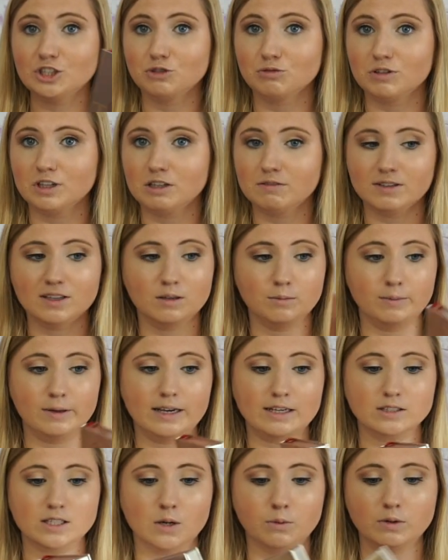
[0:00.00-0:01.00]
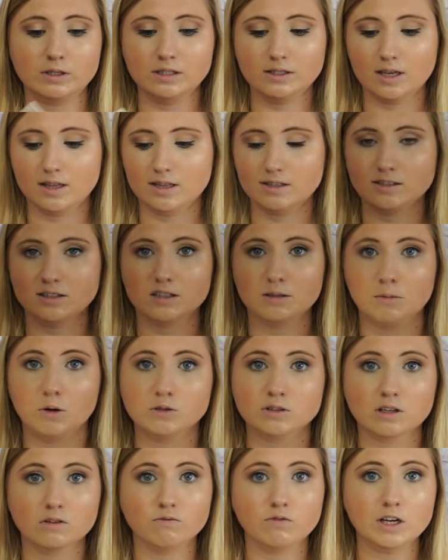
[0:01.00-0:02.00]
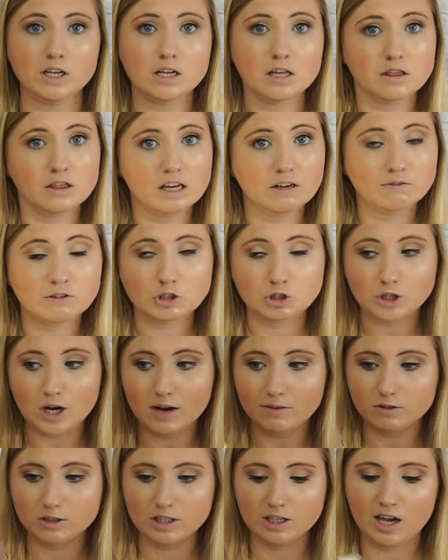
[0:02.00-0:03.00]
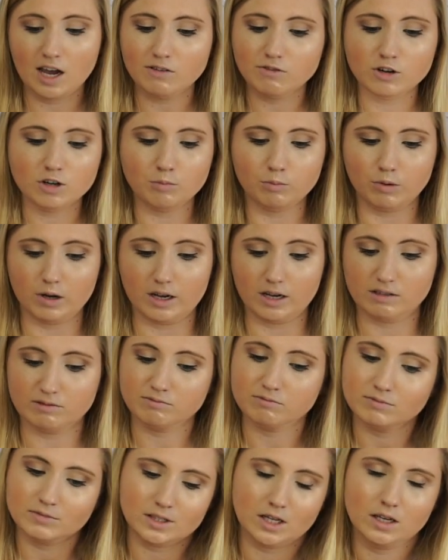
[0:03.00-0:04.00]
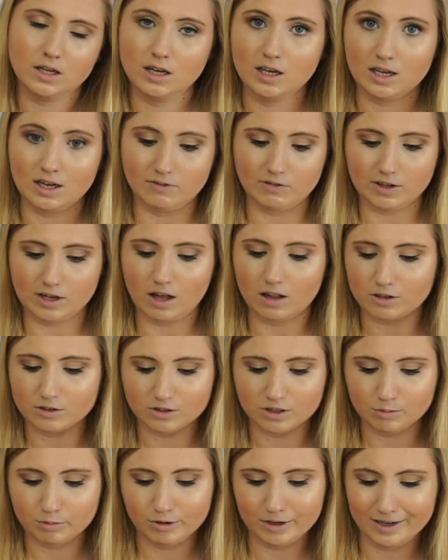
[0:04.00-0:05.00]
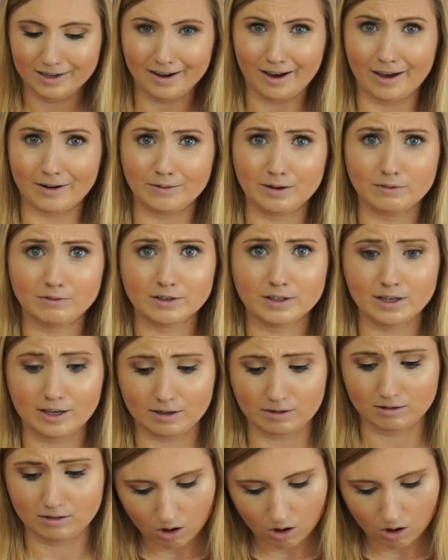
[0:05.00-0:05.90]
is really really big so I wouldn't say this is the most convenient thing for traveling ever but if the colors are pretty, I don't even care.